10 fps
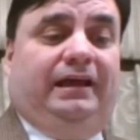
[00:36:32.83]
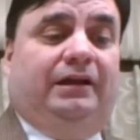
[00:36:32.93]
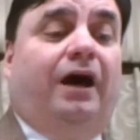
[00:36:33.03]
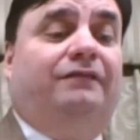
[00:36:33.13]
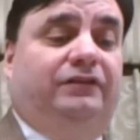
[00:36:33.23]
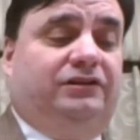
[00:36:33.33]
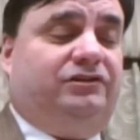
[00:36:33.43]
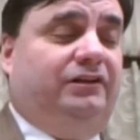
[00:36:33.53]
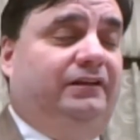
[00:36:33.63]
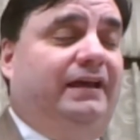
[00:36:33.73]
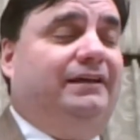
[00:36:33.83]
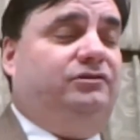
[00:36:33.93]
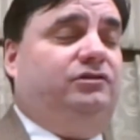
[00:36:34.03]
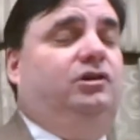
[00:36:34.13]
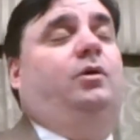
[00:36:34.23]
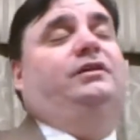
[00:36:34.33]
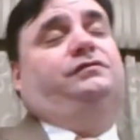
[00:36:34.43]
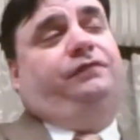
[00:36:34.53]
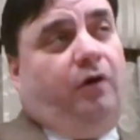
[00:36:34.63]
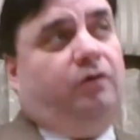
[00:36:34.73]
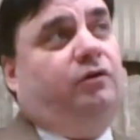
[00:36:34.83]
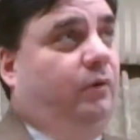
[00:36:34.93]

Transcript: And obviously, that's you know as far